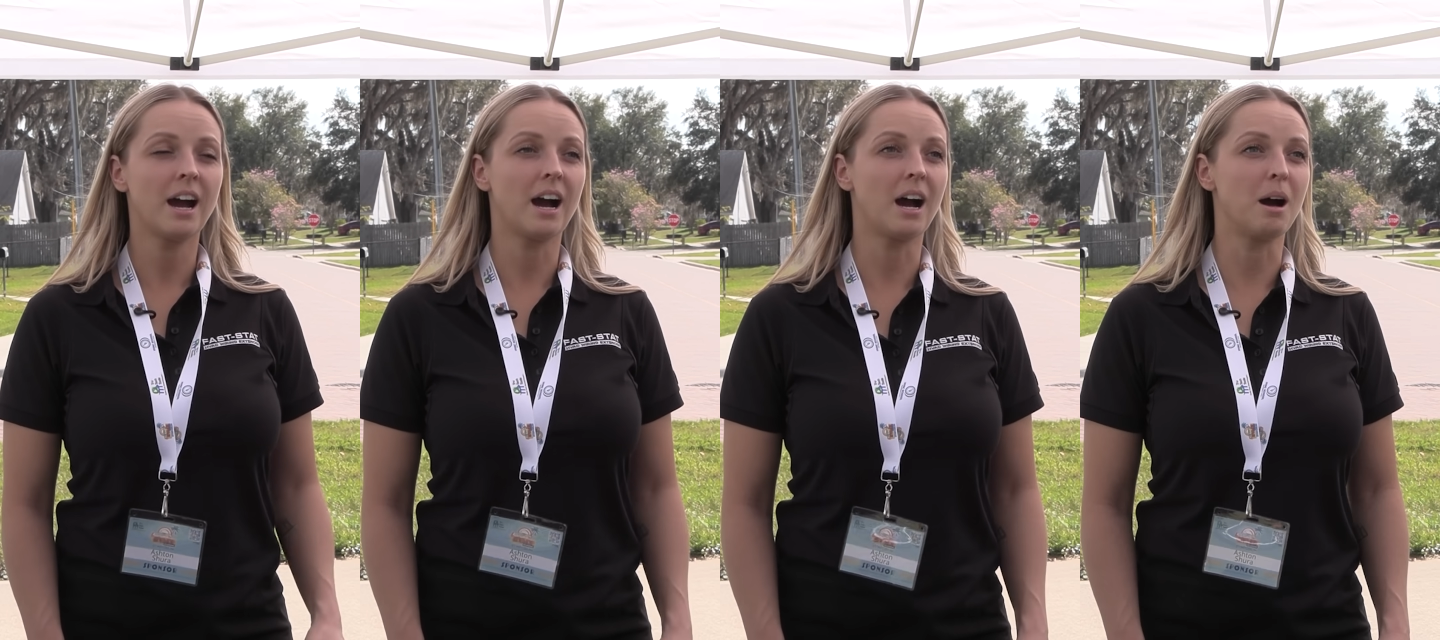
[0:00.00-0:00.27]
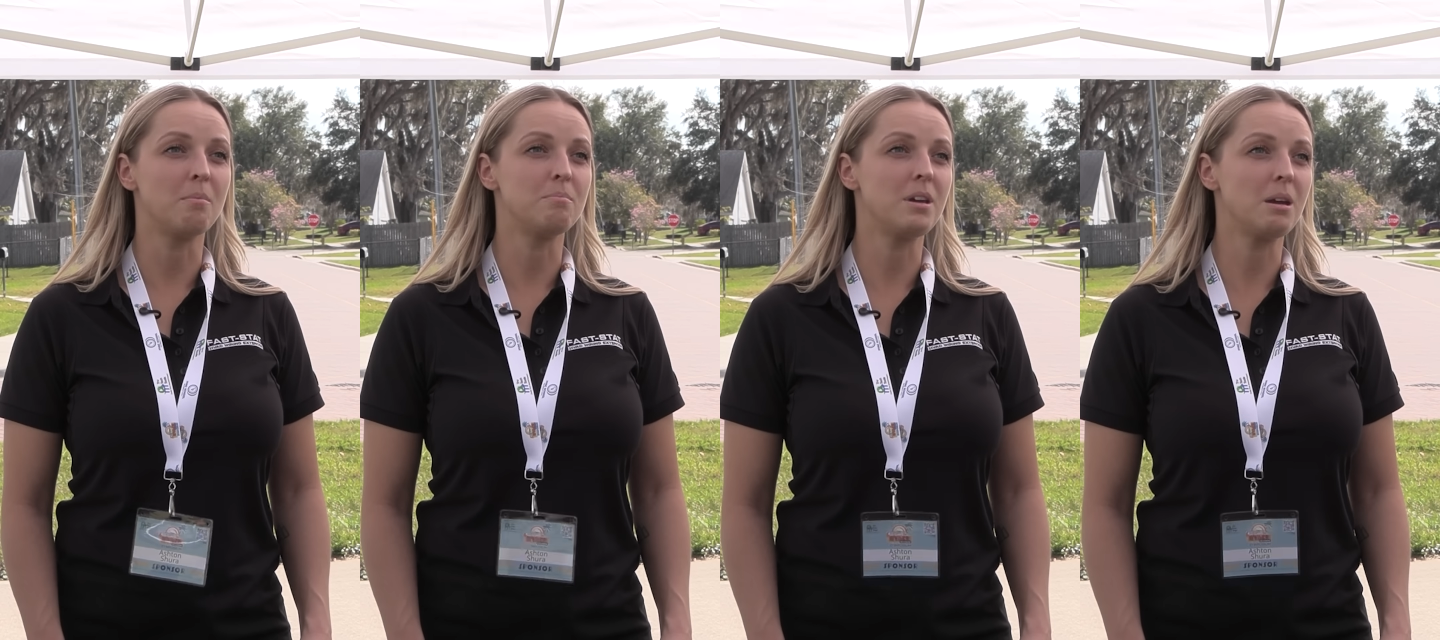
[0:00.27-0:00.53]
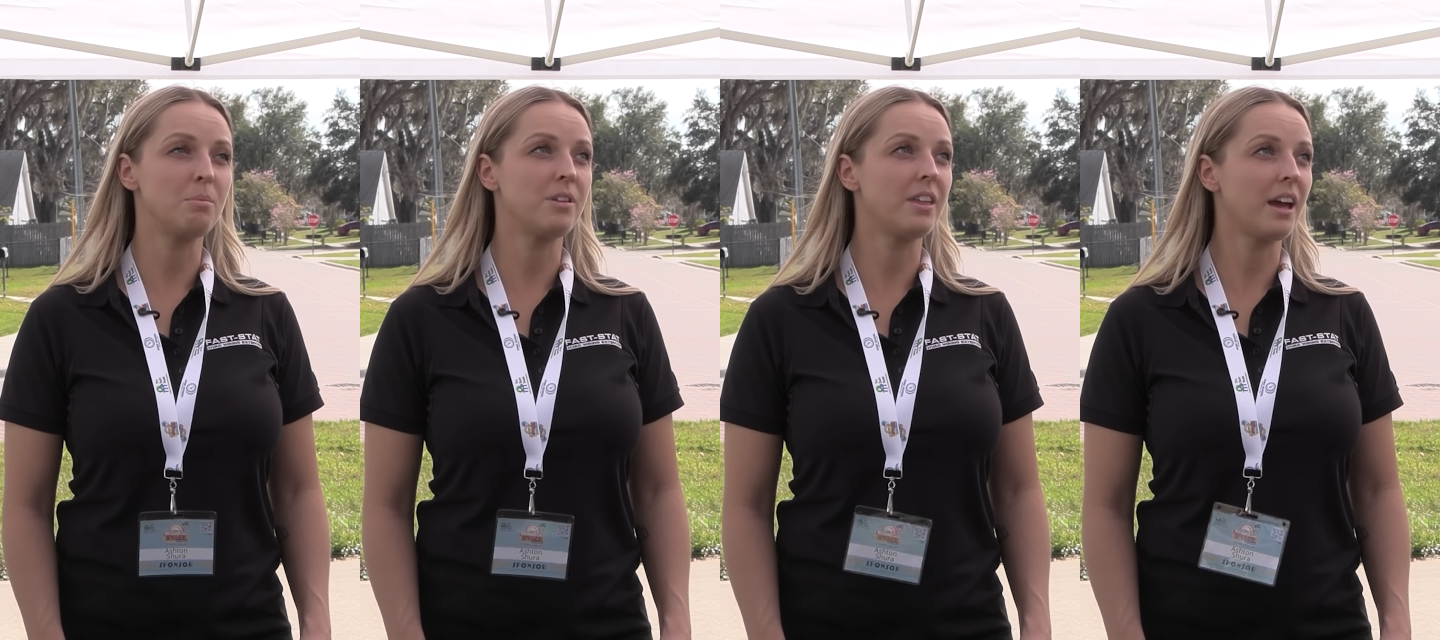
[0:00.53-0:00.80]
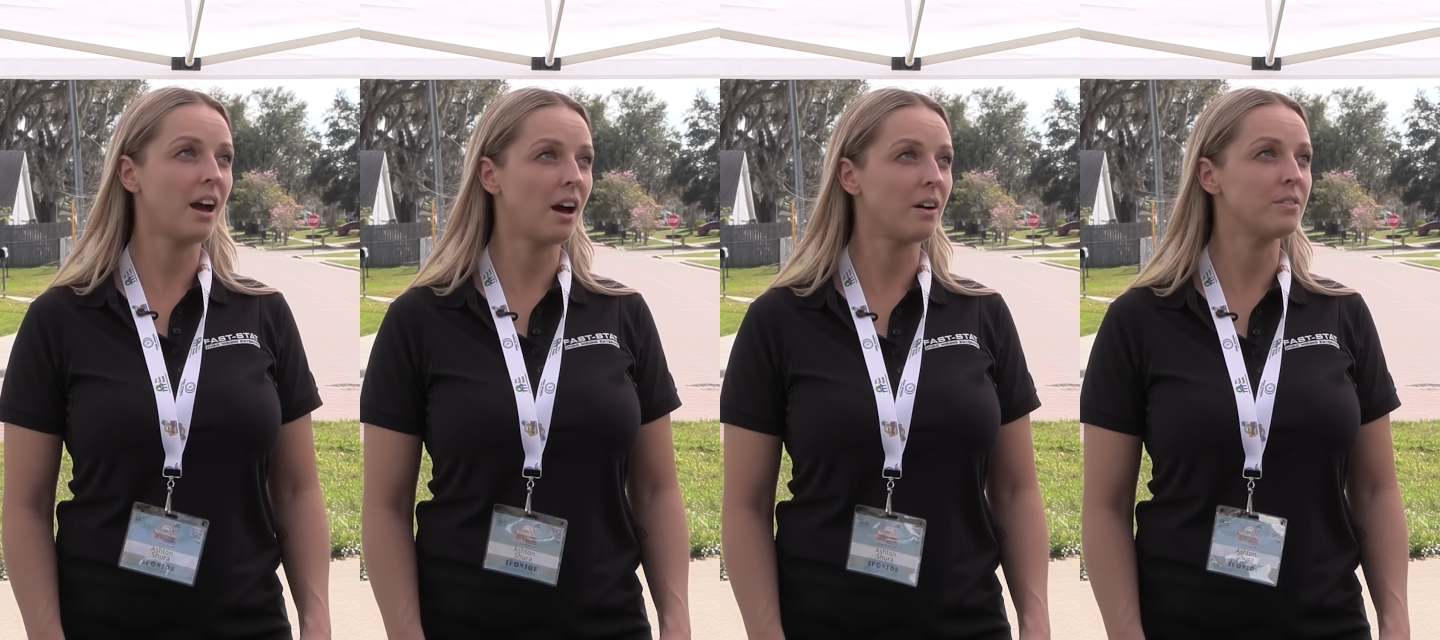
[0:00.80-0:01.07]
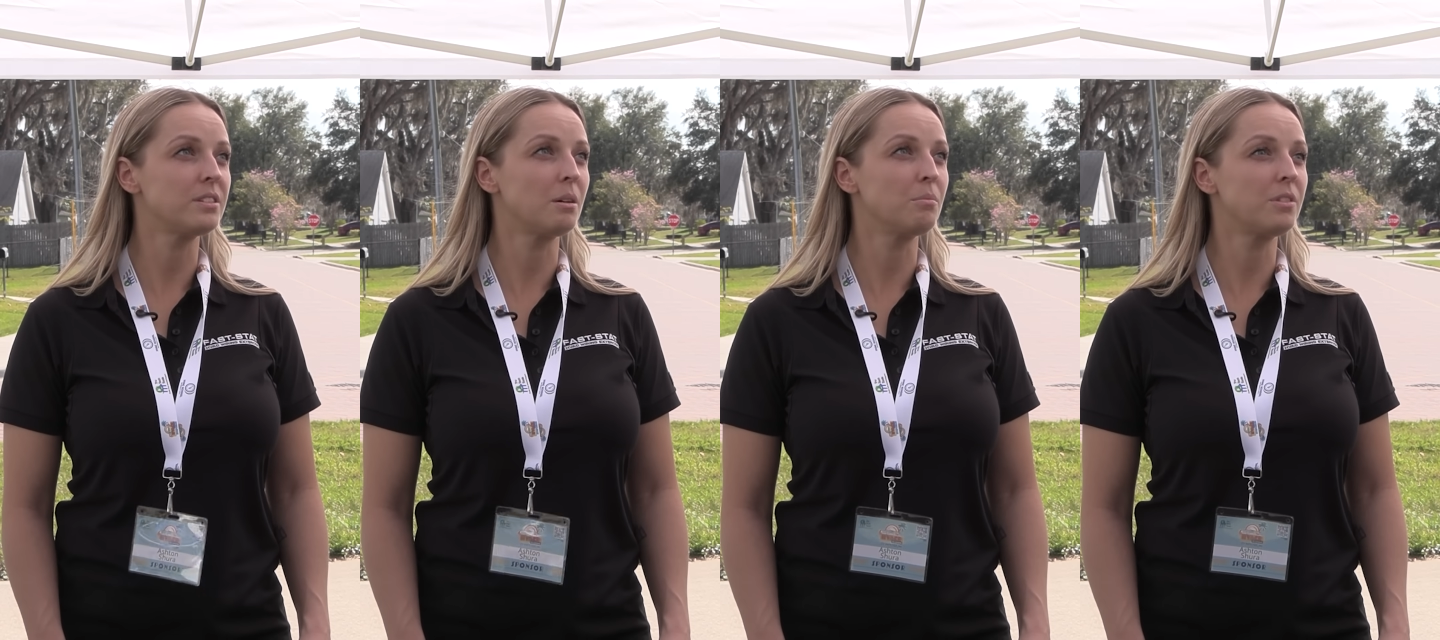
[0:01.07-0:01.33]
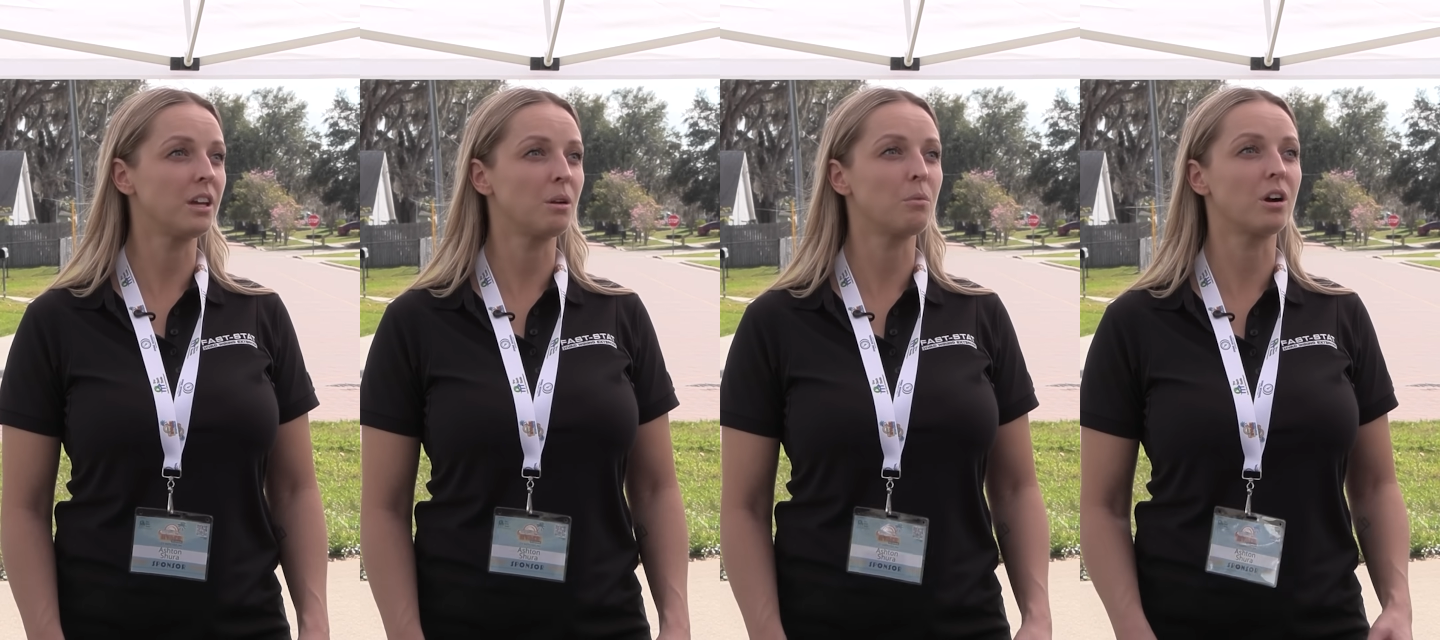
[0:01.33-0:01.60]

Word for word: Um, yeah. Maybe they have something